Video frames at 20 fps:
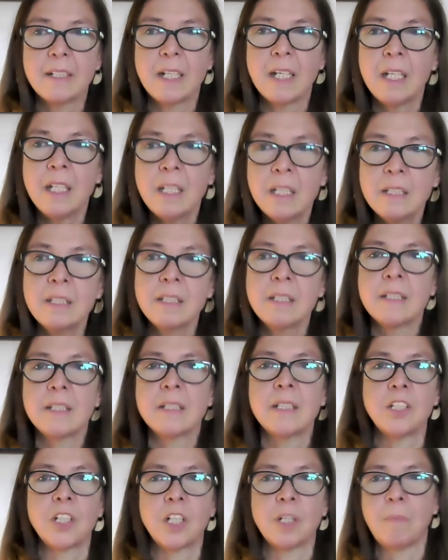in the
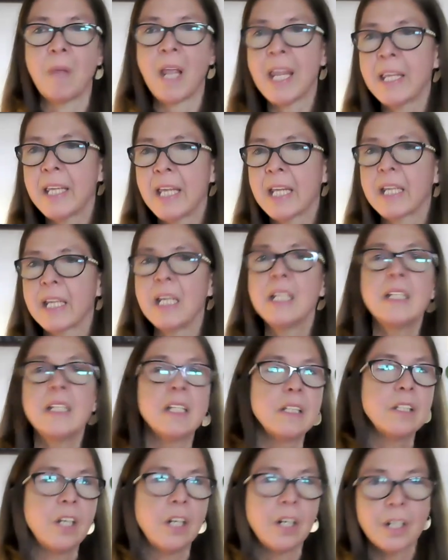decision making, in
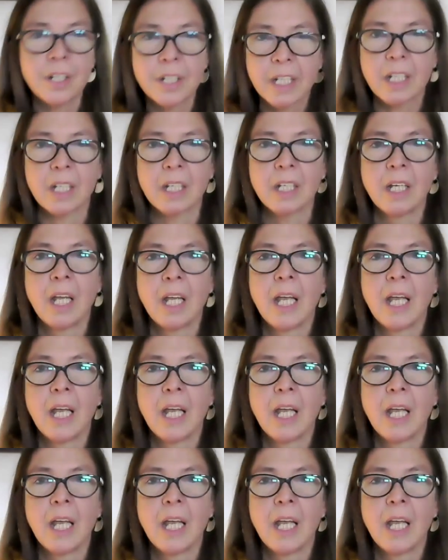the learning,